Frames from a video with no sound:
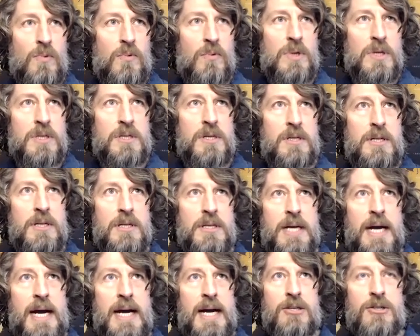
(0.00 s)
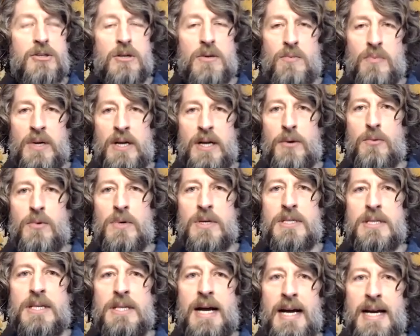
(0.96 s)
was a disaster. But it
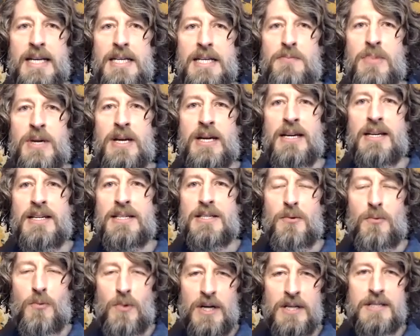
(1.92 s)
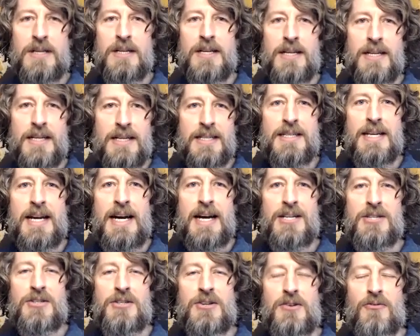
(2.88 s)
was nice because it wasn't a
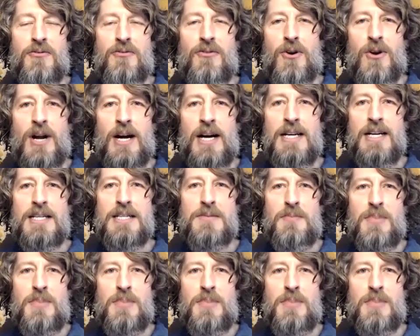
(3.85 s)
disaster for us,